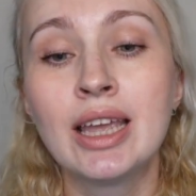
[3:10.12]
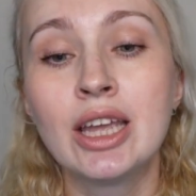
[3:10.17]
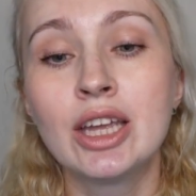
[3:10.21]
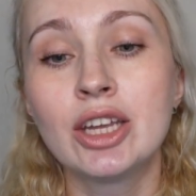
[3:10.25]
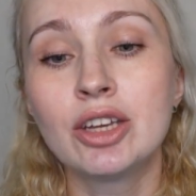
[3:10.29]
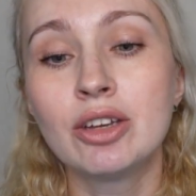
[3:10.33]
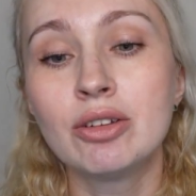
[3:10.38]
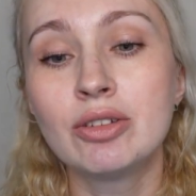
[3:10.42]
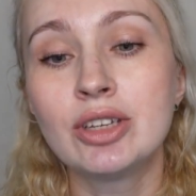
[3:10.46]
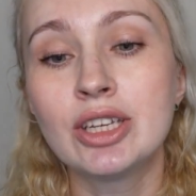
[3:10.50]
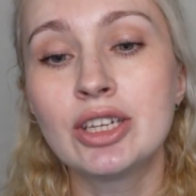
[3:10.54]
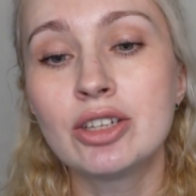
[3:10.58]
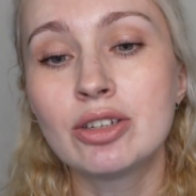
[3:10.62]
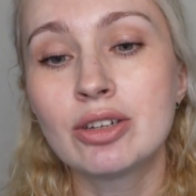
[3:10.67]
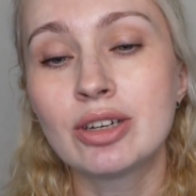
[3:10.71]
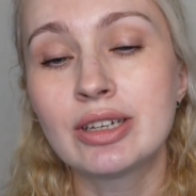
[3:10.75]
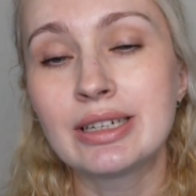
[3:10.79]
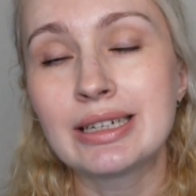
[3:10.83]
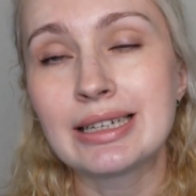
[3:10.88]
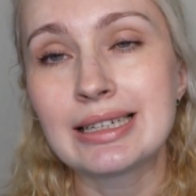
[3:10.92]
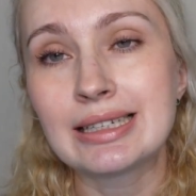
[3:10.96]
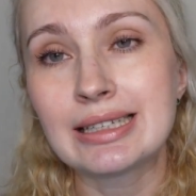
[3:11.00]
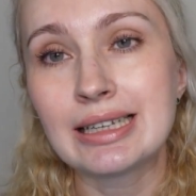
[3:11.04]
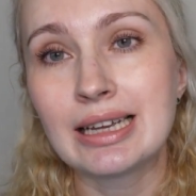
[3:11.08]
you need to
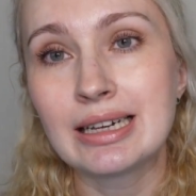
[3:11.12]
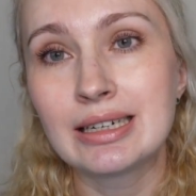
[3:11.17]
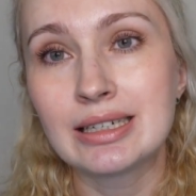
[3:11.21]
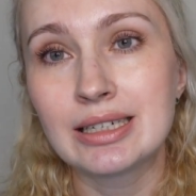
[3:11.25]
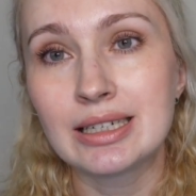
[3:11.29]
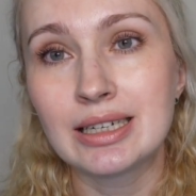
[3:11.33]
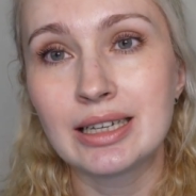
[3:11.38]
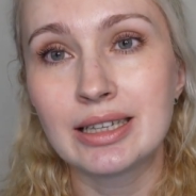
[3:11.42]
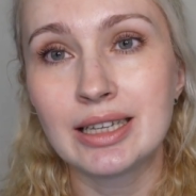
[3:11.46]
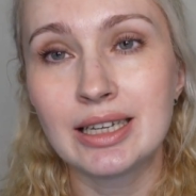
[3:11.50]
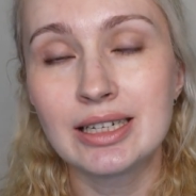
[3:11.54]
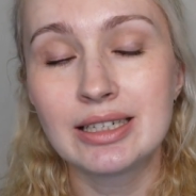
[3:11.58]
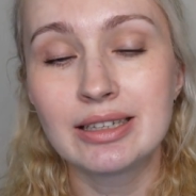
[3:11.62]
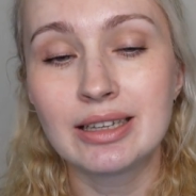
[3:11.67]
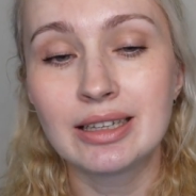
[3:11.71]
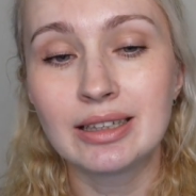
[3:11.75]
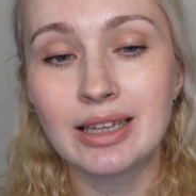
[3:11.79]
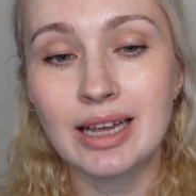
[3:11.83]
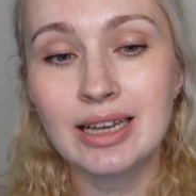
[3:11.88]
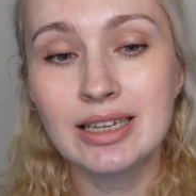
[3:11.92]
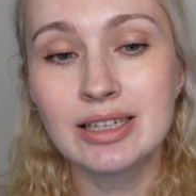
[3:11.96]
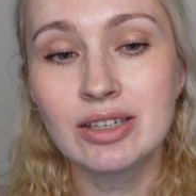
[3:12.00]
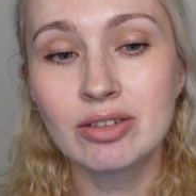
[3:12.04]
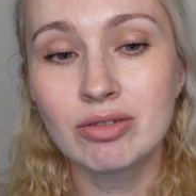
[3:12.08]
understand that the
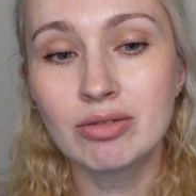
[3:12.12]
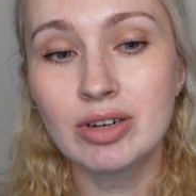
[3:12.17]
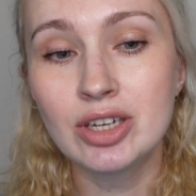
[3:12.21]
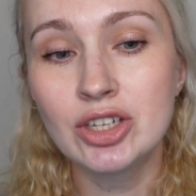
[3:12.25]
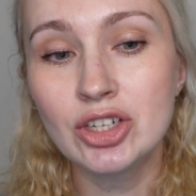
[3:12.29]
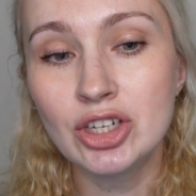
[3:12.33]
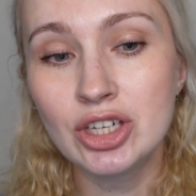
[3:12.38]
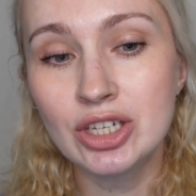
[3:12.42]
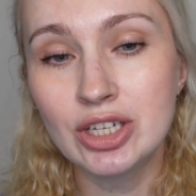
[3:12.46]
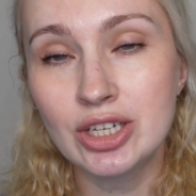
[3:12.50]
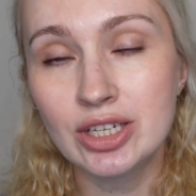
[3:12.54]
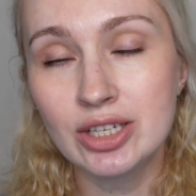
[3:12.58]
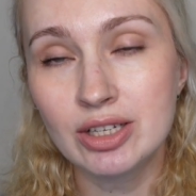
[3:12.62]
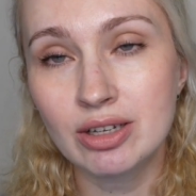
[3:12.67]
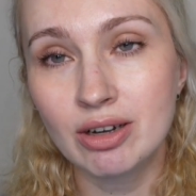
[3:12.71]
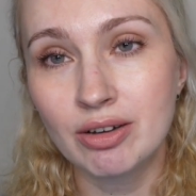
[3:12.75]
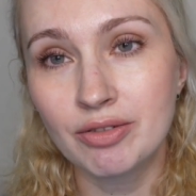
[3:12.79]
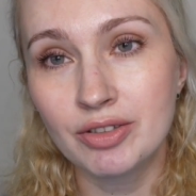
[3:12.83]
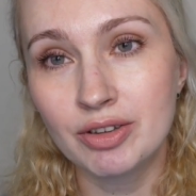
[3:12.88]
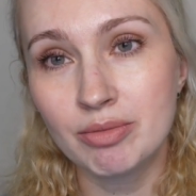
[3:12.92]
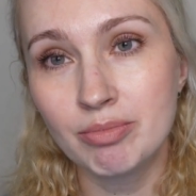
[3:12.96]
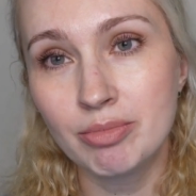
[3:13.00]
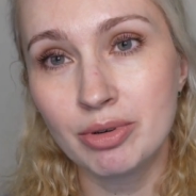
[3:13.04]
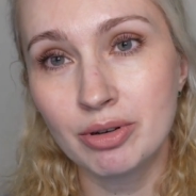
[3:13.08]
last three digits of
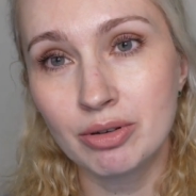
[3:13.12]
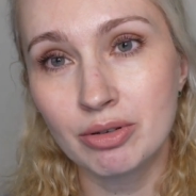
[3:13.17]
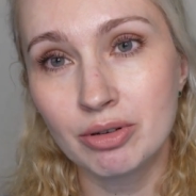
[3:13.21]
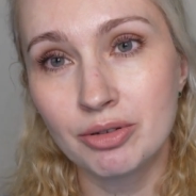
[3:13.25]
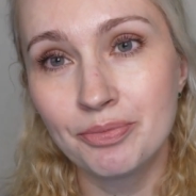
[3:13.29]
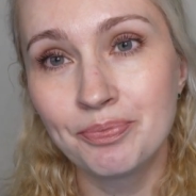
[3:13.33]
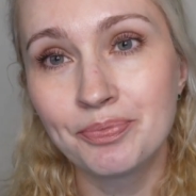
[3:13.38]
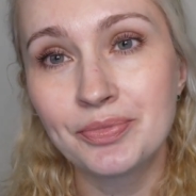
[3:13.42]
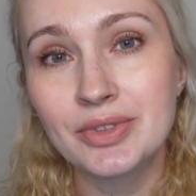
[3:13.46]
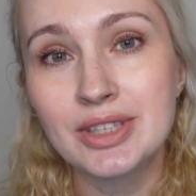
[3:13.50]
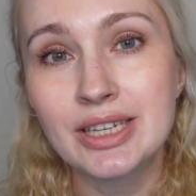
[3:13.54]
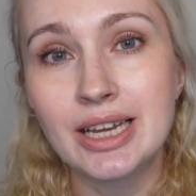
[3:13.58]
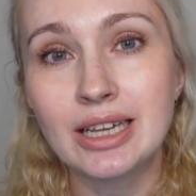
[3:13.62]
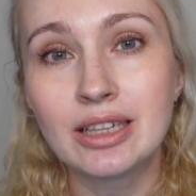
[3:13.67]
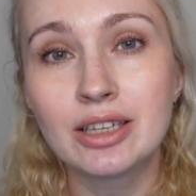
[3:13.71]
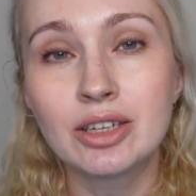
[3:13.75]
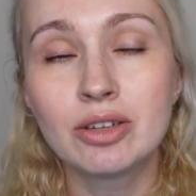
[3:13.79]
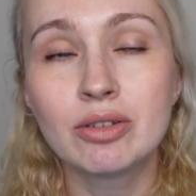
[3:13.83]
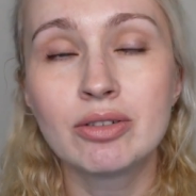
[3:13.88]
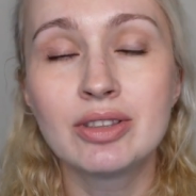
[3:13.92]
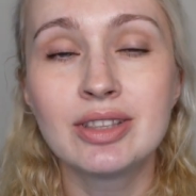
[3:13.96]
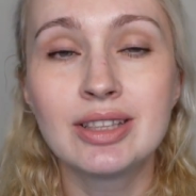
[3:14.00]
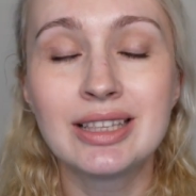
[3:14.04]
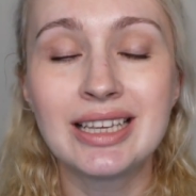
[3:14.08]
the burr tell
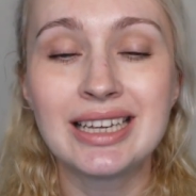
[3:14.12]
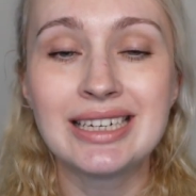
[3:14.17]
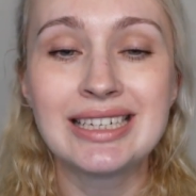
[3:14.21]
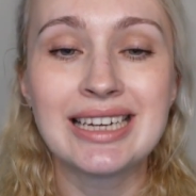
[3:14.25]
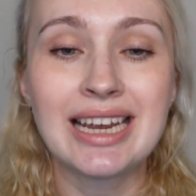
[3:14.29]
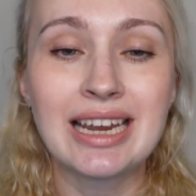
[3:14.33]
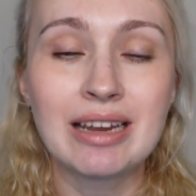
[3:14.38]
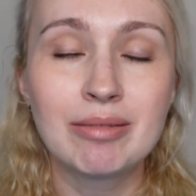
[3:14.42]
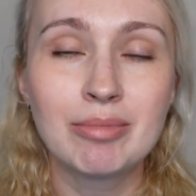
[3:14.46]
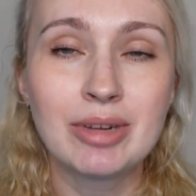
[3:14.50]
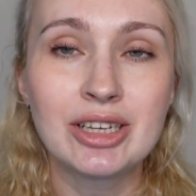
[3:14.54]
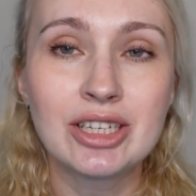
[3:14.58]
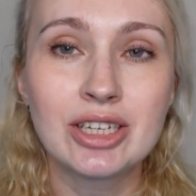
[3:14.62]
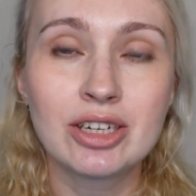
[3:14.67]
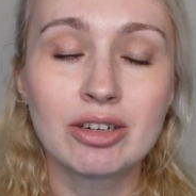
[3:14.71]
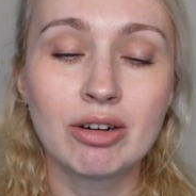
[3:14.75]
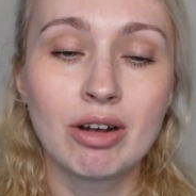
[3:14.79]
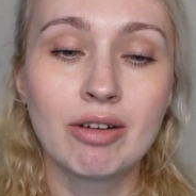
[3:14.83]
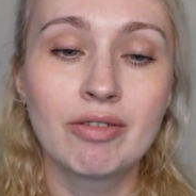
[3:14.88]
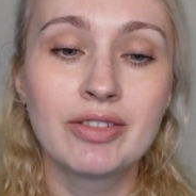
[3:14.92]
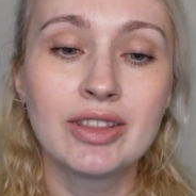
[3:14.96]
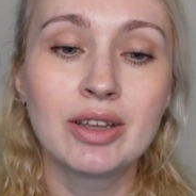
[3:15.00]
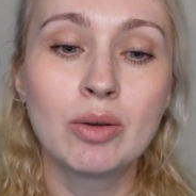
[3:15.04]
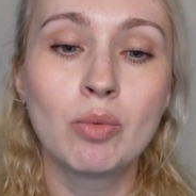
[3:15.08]
you the diameter
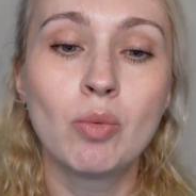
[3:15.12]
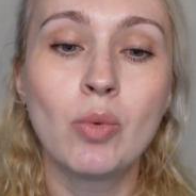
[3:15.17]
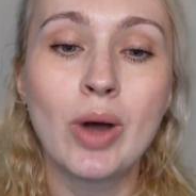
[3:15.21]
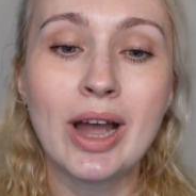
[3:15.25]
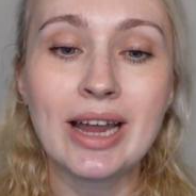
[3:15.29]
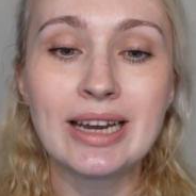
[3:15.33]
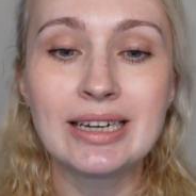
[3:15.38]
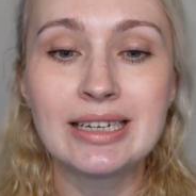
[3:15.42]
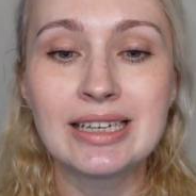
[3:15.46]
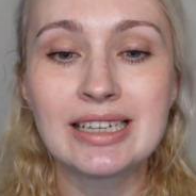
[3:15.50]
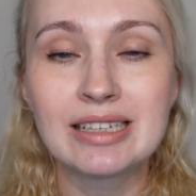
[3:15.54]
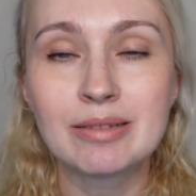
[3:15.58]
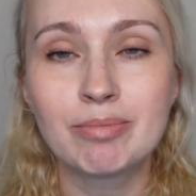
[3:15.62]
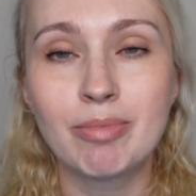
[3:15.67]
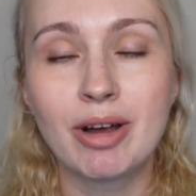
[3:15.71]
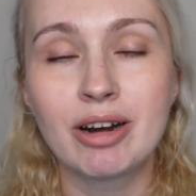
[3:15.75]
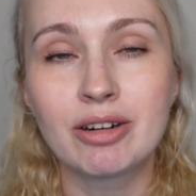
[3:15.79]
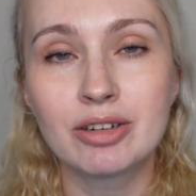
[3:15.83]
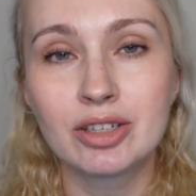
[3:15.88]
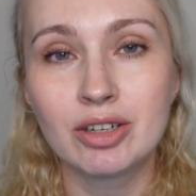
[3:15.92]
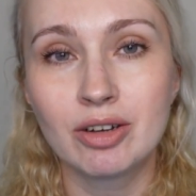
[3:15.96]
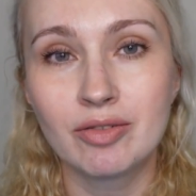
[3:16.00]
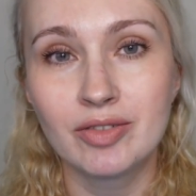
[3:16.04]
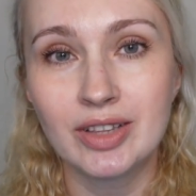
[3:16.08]
of the widest
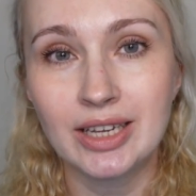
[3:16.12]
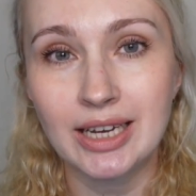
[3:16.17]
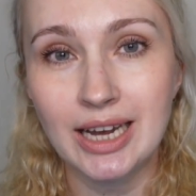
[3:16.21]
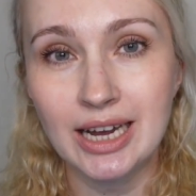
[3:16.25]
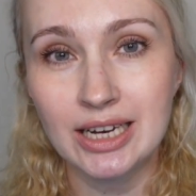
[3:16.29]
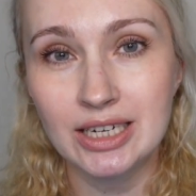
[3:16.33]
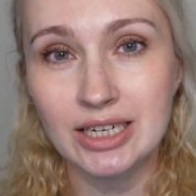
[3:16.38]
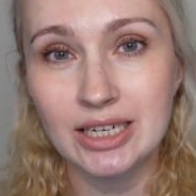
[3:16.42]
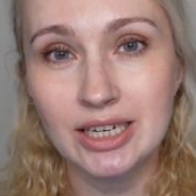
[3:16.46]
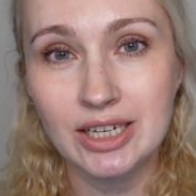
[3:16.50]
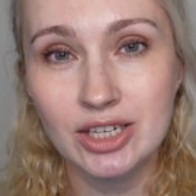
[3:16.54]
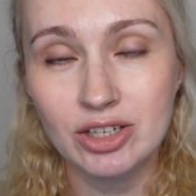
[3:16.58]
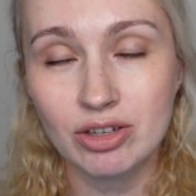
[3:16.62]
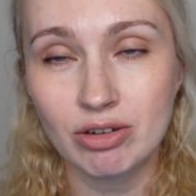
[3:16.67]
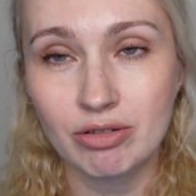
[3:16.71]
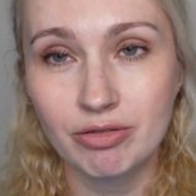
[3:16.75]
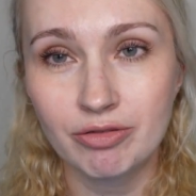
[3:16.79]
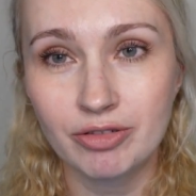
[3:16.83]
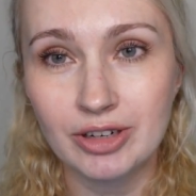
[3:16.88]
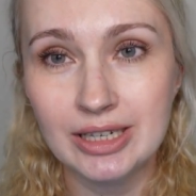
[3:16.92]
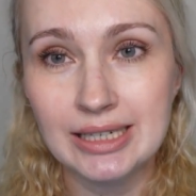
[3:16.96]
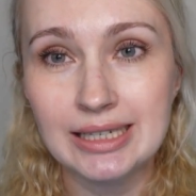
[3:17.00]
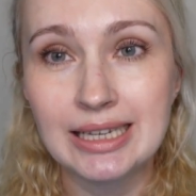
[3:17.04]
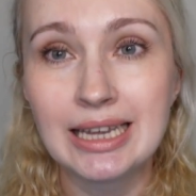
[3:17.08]
part of the cutting
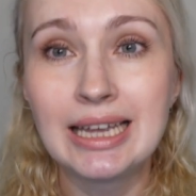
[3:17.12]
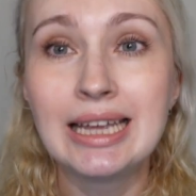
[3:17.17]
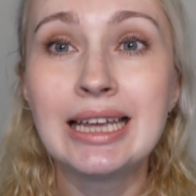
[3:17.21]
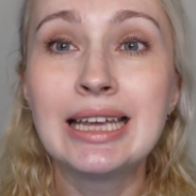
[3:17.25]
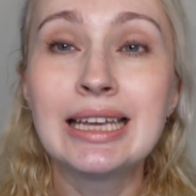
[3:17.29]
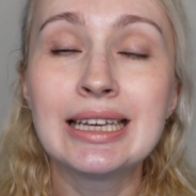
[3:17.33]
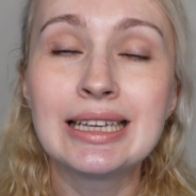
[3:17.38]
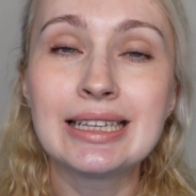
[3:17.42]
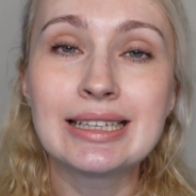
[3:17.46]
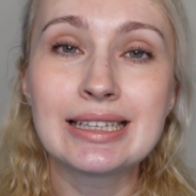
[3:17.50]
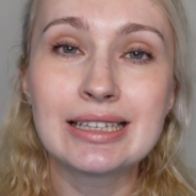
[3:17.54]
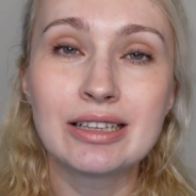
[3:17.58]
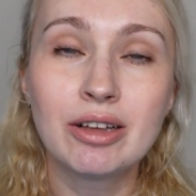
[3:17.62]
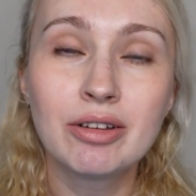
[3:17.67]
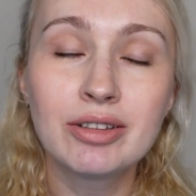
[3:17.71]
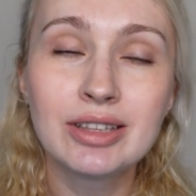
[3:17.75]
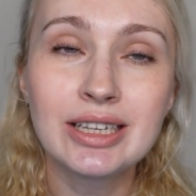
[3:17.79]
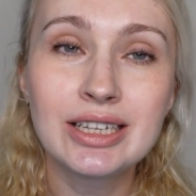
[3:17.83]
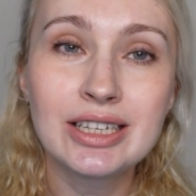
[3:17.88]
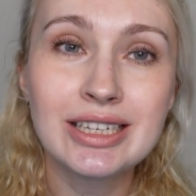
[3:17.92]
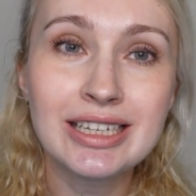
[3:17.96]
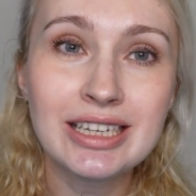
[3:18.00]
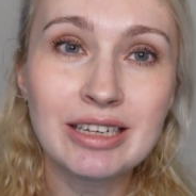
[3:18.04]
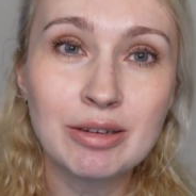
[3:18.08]
surface it's not
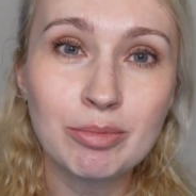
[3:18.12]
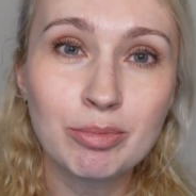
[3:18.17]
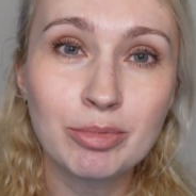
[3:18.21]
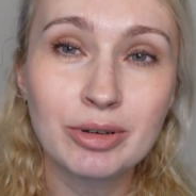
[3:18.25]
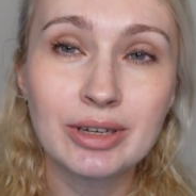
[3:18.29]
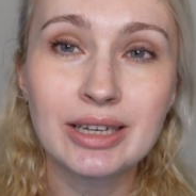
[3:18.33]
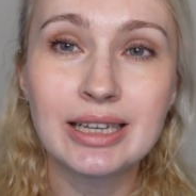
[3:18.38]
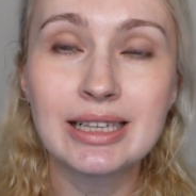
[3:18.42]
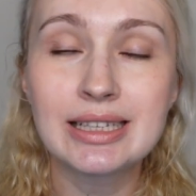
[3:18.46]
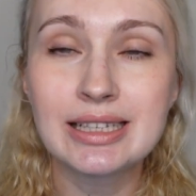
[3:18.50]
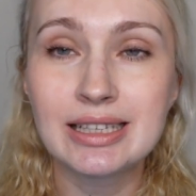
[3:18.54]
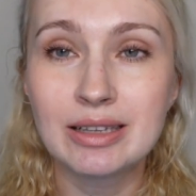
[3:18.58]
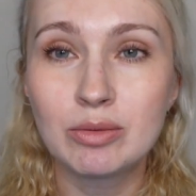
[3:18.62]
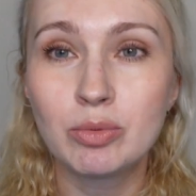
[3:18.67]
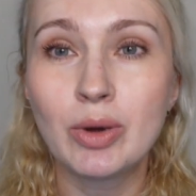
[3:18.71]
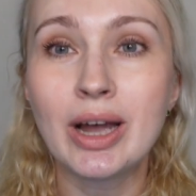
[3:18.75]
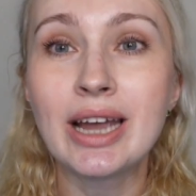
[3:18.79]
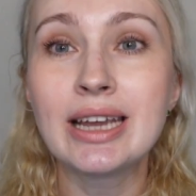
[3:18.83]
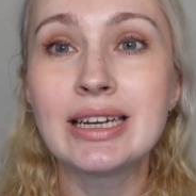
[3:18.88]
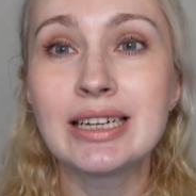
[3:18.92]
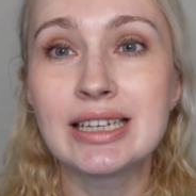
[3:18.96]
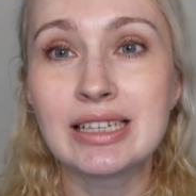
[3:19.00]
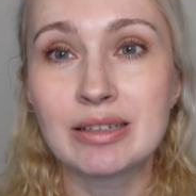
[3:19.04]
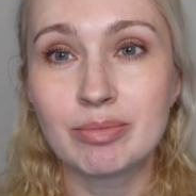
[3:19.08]
the tip it's the
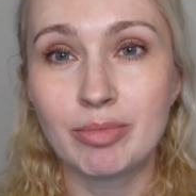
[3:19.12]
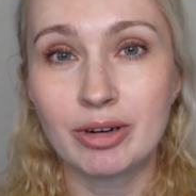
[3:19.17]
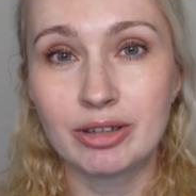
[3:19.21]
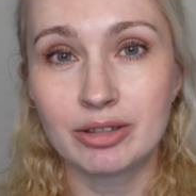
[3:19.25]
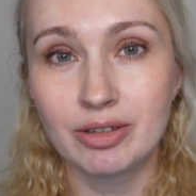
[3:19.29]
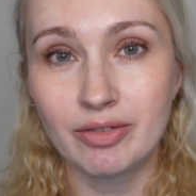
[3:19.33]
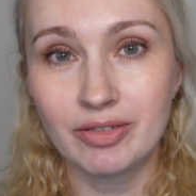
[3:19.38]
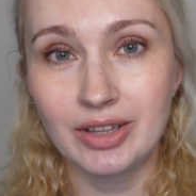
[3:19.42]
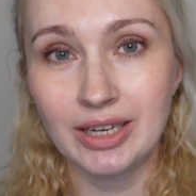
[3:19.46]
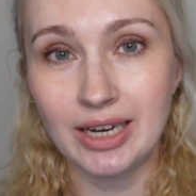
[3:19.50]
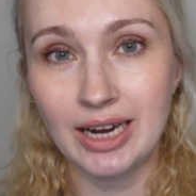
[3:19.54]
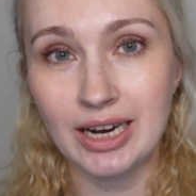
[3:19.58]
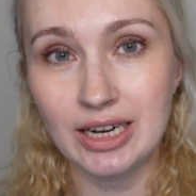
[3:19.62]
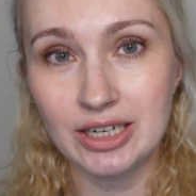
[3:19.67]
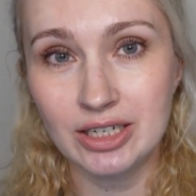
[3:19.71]
widest part of the